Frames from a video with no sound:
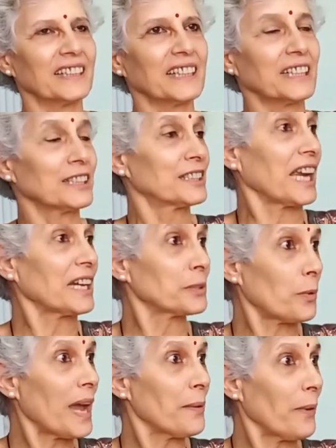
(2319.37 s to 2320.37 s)
it's done
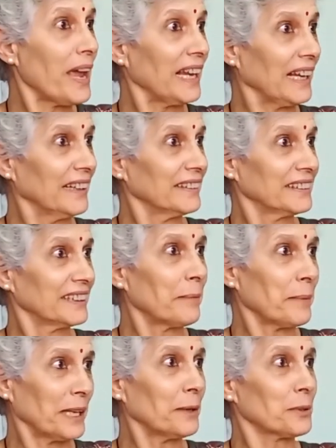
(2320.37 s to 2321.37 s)
quite well. Yeah, I
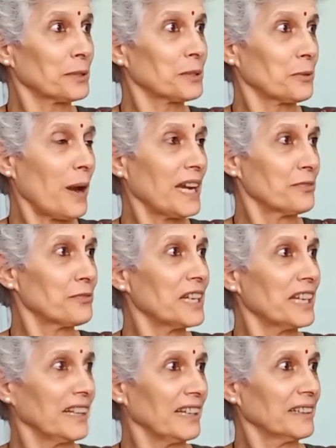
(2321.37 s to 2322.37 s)
mean, it looks quite
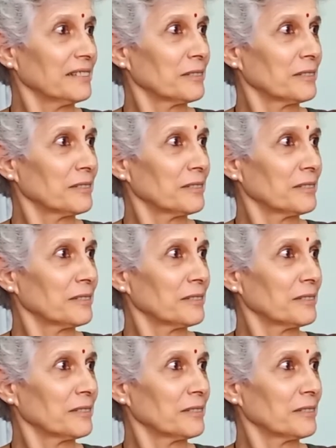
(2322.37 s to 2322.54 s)
real.